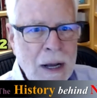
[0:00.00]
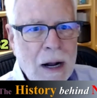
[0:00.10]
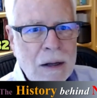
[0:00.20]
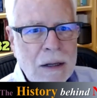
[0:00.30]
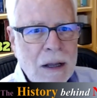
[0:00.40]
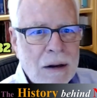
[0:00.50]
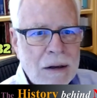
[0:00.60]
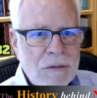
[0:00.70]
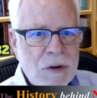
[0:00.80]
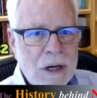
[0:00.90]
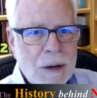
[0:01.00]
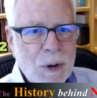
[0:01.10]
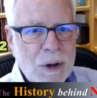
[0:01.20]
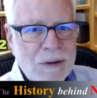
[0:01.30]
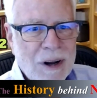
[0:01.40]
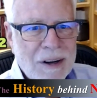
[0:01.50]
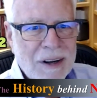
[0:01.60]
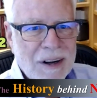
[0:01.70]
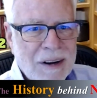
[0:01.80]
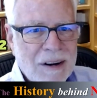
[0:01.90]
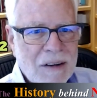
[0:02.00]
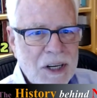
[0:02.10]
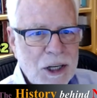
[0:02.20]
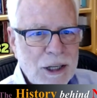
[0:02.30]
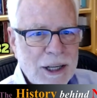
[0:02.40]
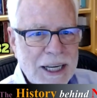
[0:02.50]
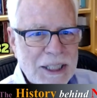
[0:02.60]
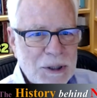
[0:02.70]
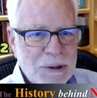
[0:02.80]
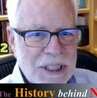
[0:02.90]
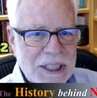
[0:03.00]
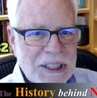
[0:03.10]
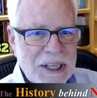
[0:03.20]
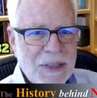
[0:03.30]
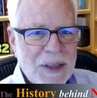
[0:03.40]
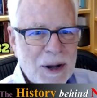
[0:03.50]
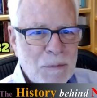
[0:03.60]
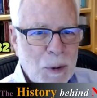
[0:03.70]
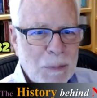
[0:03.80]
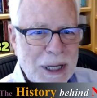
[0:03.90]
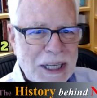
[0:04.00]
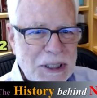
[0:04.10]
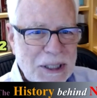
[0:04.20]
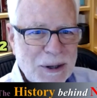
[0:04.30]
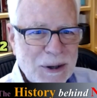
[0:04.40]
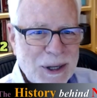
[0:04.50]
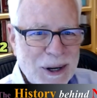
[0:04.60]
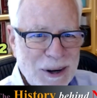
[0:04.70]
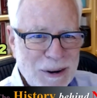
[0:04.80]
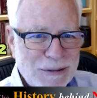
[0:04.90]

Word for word: I'll, I'll give you a couple uh, uh, of additional answers. I see the perplexed look on your